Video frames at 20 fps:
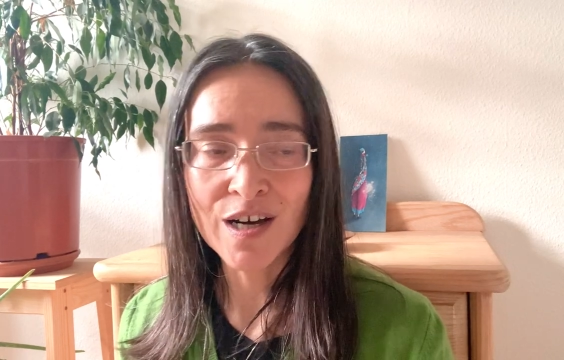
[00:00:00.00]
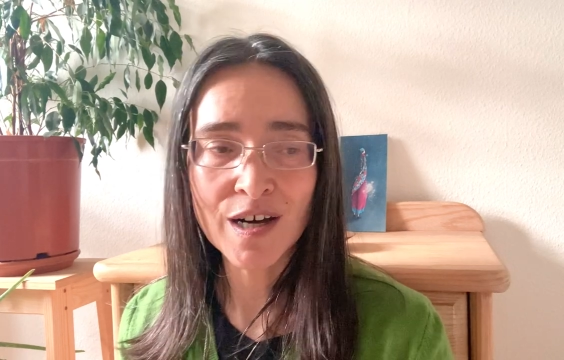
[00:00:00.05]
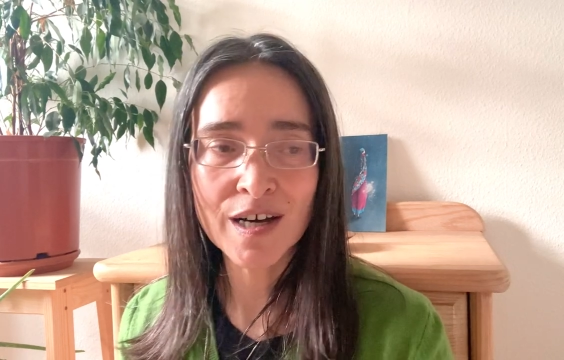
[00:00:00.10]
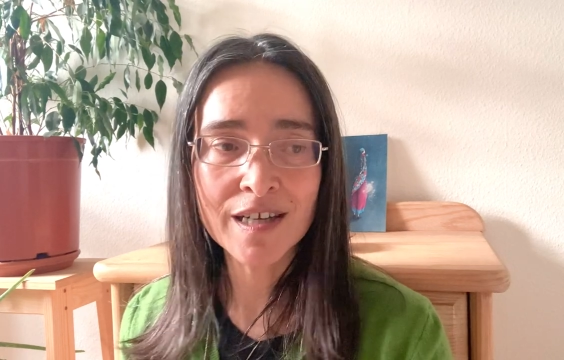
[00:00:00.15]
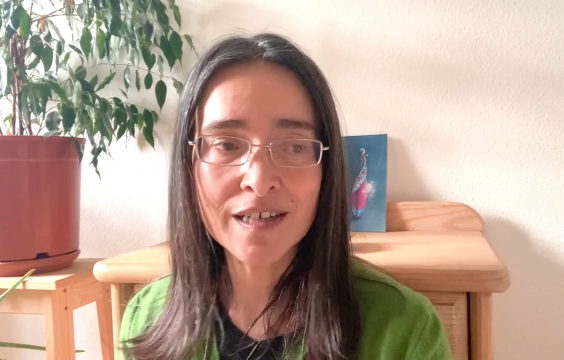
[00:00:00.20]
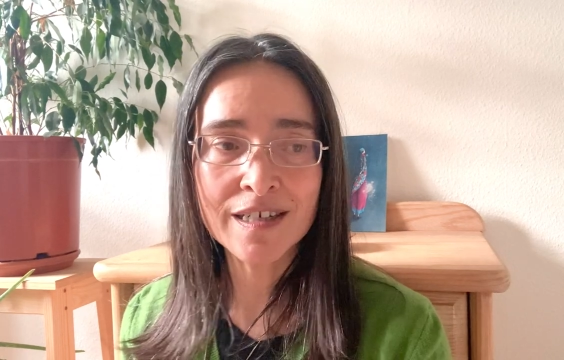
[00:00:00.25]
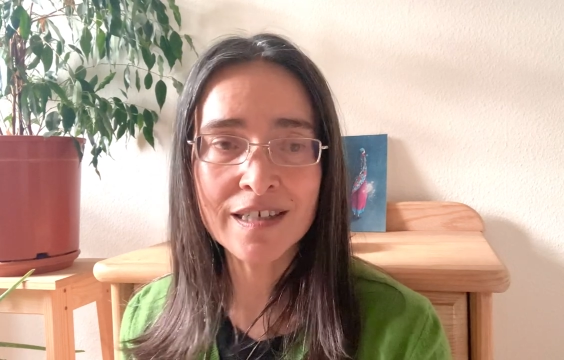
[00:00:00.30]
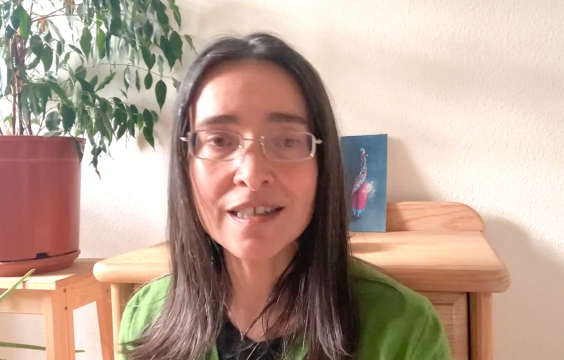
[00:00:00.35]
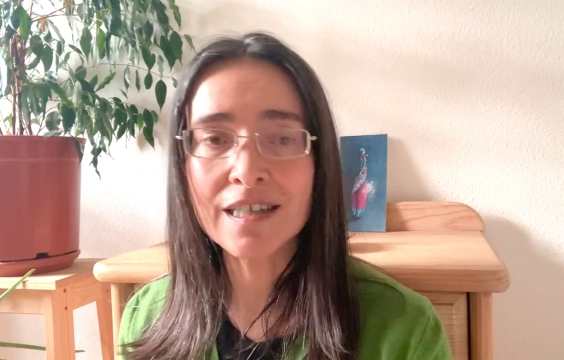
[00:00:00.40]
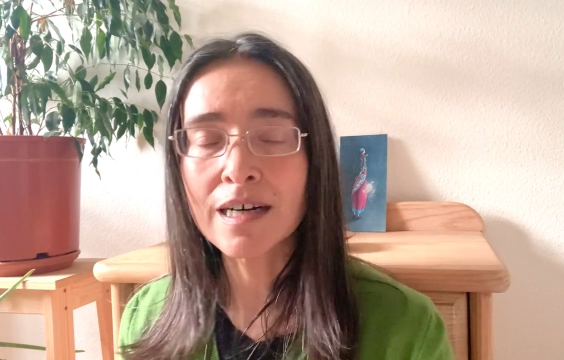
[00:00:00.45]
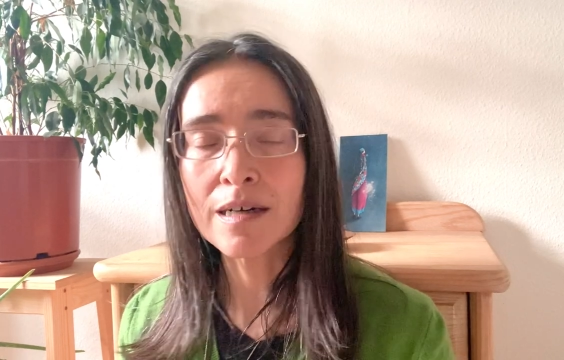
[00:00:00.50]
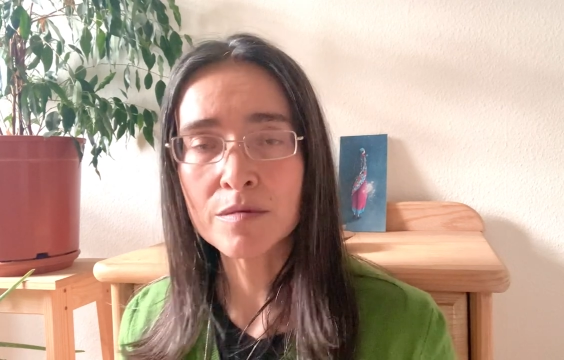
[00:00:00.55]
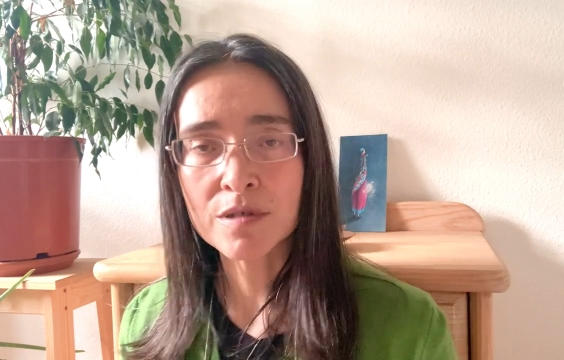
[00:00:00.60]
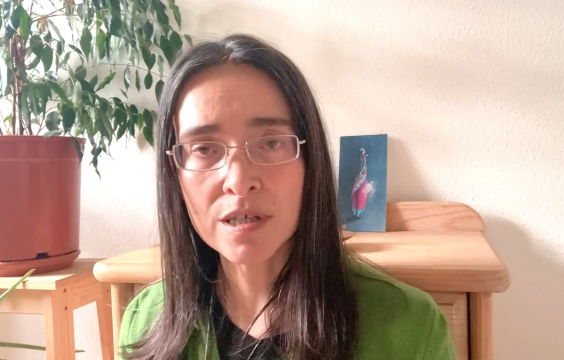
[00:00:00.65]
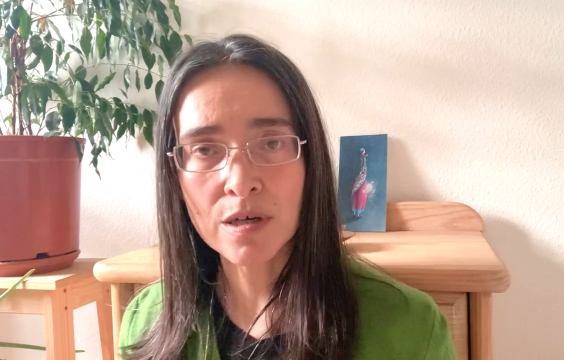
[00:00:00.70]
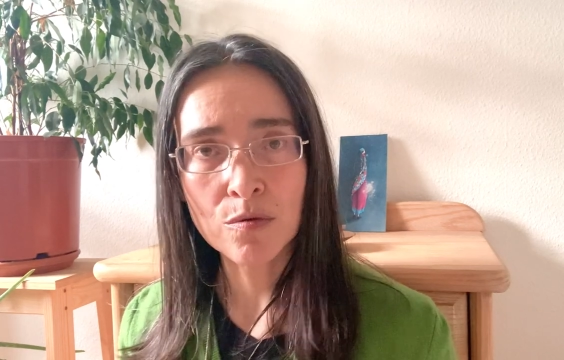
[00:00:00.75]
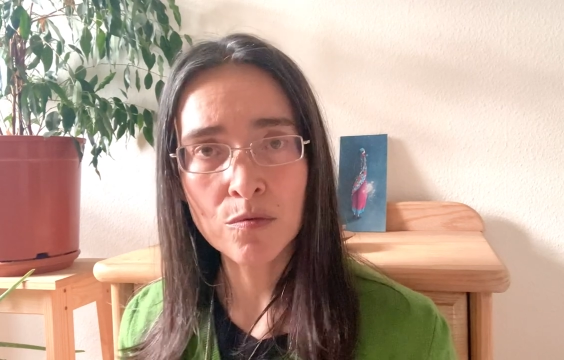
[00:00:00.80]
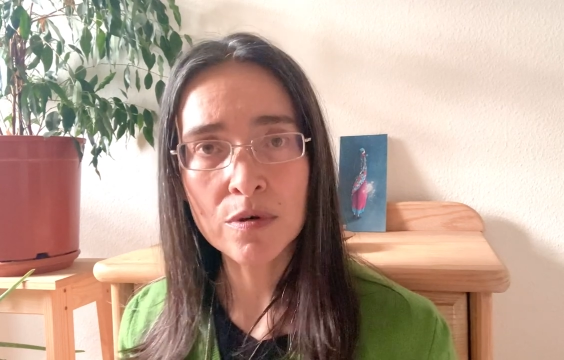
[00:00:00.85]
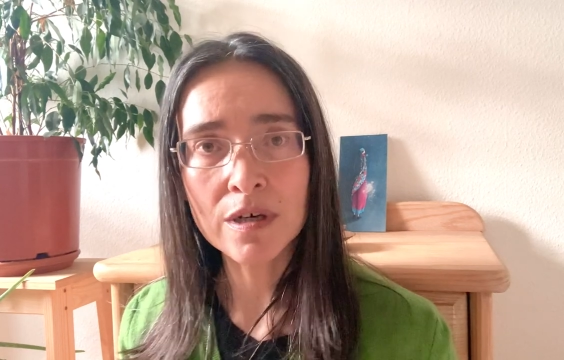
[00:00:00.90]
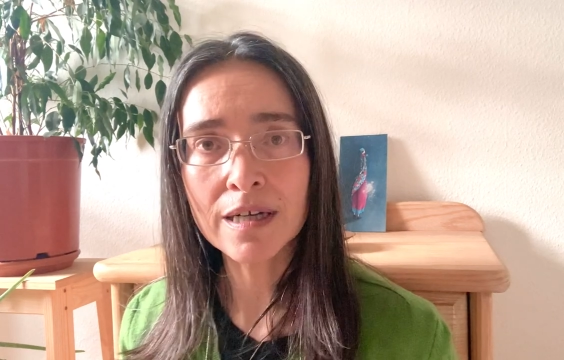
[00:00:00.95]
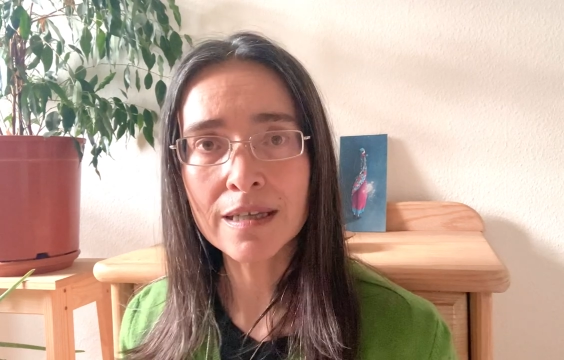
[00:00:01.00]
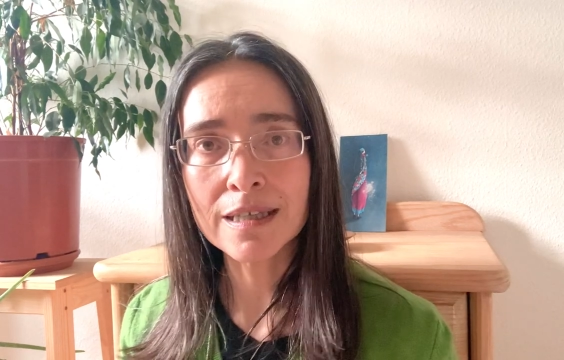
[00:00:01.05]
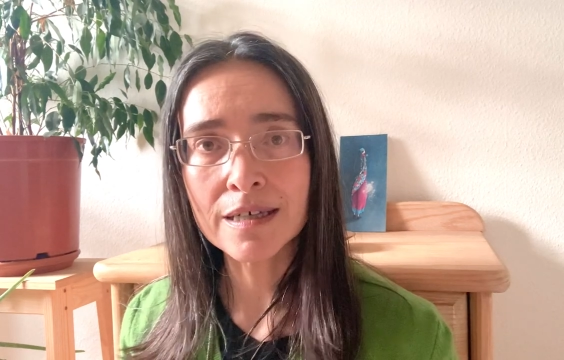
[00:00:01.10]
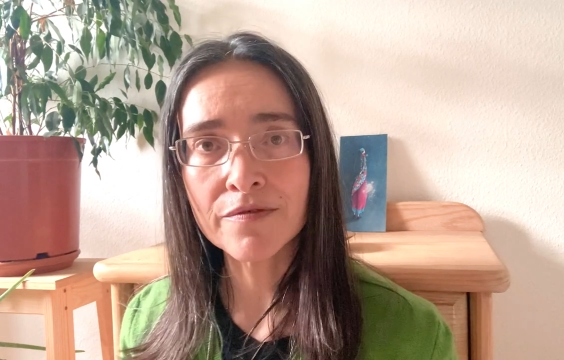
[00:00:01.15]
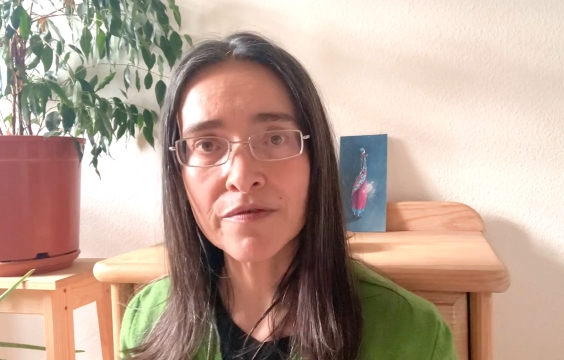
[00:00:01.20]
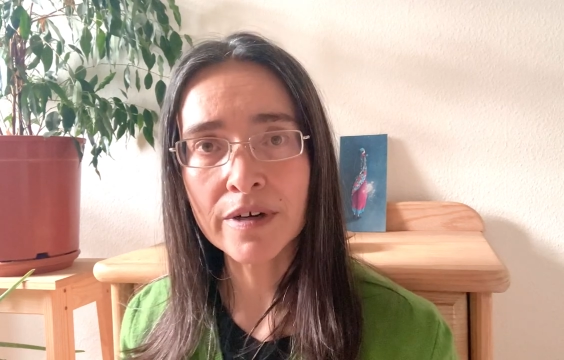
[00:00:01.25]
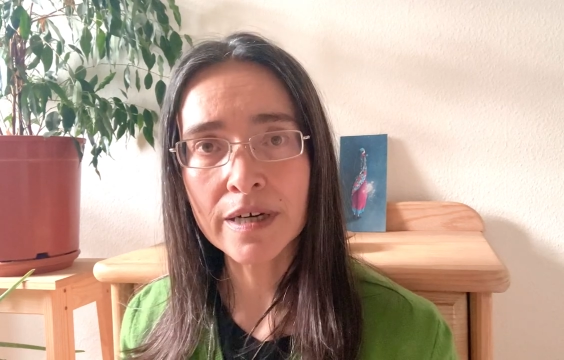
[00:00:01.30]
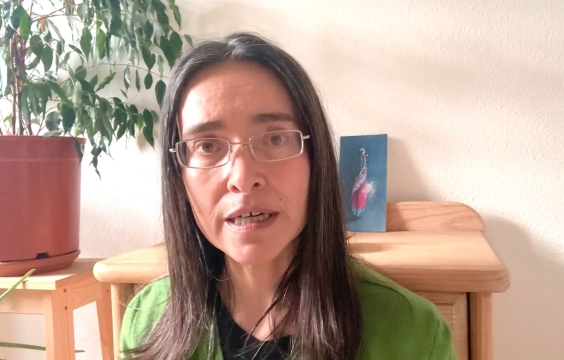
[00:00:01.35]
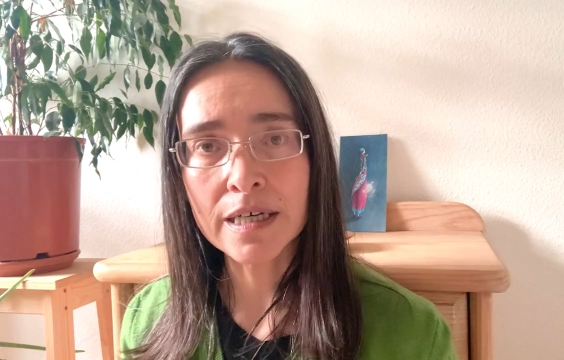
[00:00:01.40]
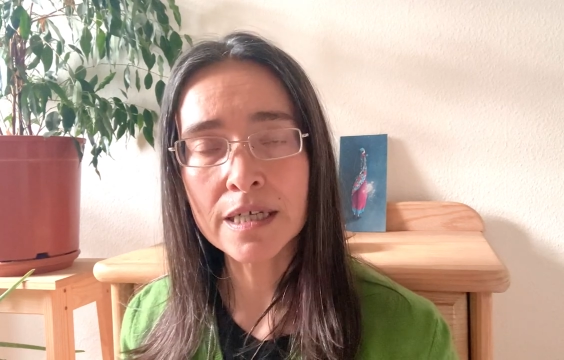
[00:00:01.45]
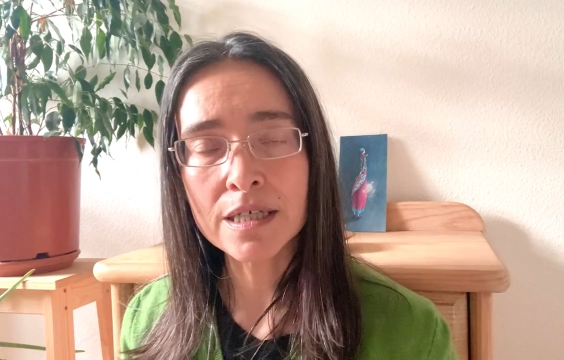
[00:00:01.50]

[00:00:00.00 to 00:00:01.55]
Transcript: in the times that we are living,